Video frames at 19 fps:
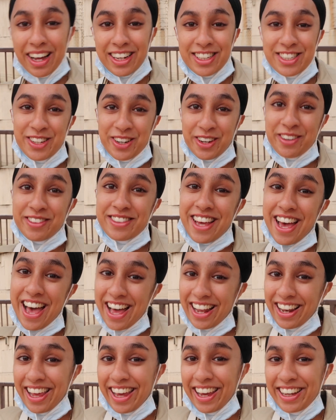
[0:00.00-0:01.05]
actually off to
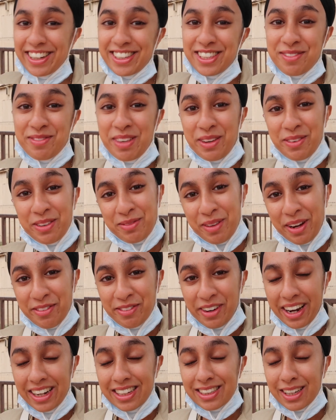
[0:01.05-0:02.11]
LA to meet with my
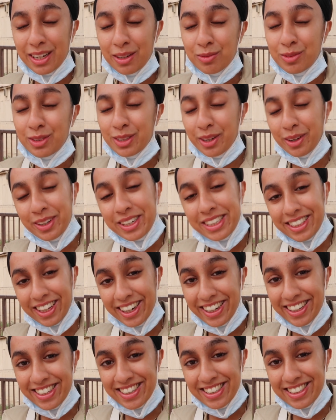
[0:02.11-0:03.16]
friends. I'm so
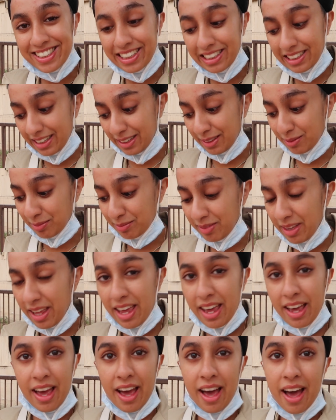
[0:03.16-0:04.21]
excited to see them.
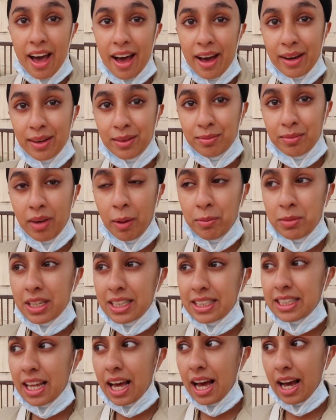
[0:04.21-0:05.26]
Um, I'm
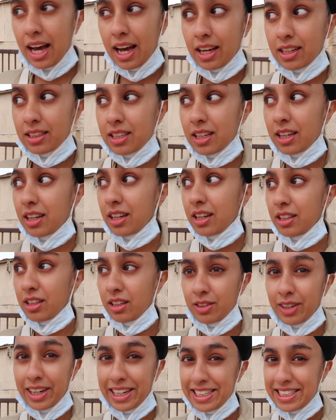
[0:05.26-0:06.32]
just at the
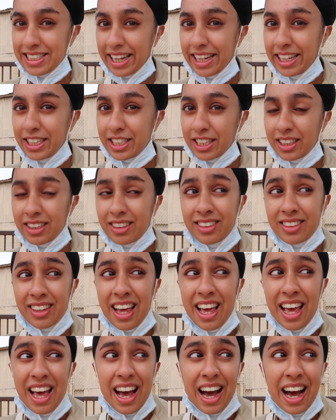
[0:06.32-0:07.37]
train station.
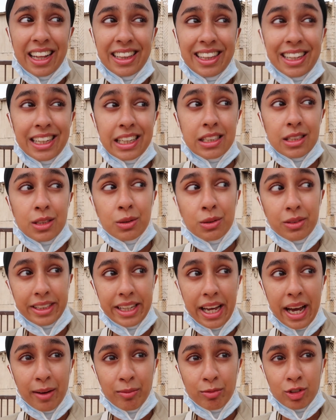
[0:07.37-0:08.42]
I think it's called
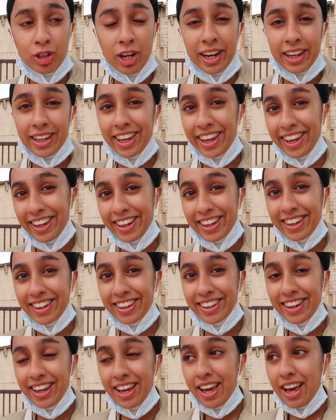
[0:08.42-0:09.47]
the Amtrak
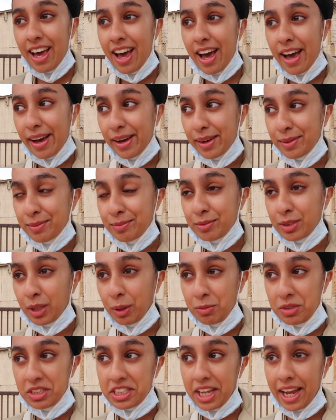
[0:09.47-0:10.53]
here. Um, so
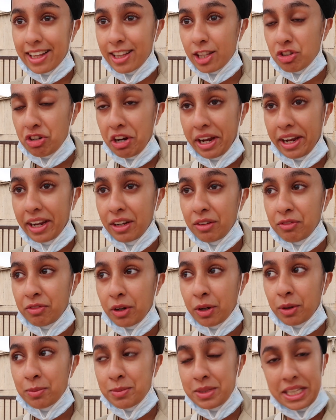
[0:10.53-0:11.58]
I'm just getting the train
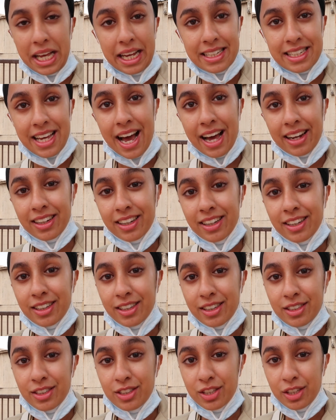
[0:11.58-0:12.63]
from Santa Ana
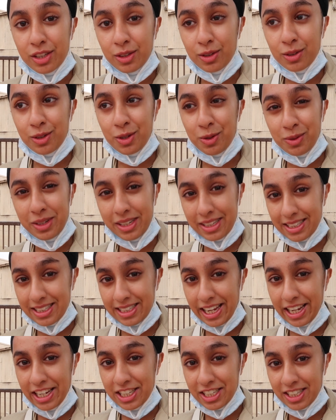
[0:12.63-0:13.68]
to Union
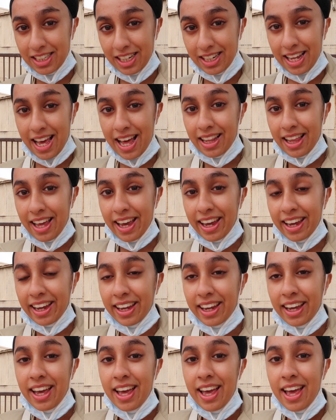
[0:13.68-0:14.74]
Station in LA